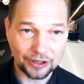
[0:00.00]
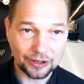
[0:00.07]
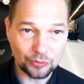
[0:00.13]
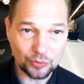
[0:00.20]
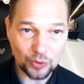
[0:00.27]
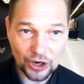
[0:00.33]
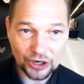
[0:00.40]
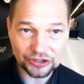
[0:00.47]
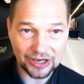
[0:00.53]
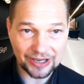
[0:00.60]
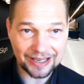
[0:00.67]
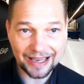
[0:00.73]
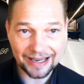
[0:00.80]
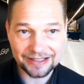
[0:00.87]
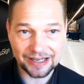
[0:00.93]
Workday,
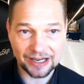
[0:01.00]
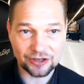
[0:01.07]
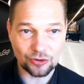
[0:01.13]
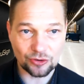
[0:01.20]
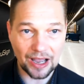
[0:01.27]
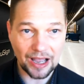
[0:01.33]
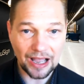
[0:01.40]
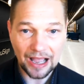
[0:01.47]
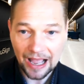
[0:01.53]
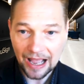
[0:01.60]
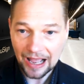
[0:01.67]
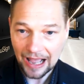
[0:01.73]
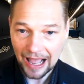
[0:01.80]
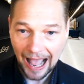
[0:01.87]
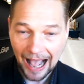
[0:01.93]
etc.,
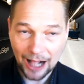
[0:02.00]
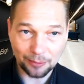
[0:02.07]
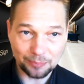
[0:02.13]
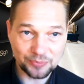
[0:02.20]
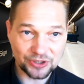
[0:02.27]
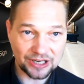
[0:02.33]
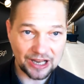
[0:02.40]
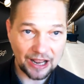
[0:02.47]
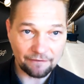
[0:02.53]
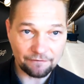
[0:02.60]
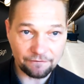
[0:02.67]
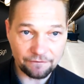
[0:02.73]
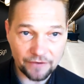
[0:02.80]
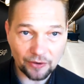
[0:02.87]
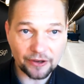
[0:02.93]
helps
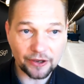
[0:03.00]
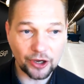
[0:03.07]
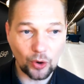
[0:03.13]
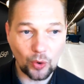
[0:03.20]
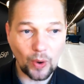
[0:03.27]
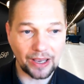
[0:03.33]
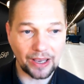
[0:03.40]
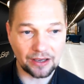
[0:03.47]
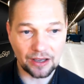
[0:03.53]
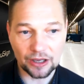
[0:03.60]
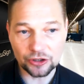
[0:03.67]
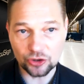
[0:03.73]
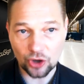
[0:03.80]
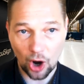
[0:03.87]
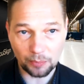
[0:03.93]
very quick
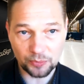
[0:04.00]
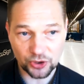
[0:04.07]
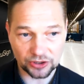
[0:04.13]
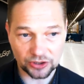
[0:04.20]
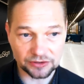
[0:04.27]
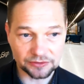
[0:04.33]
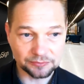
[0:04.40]
adoption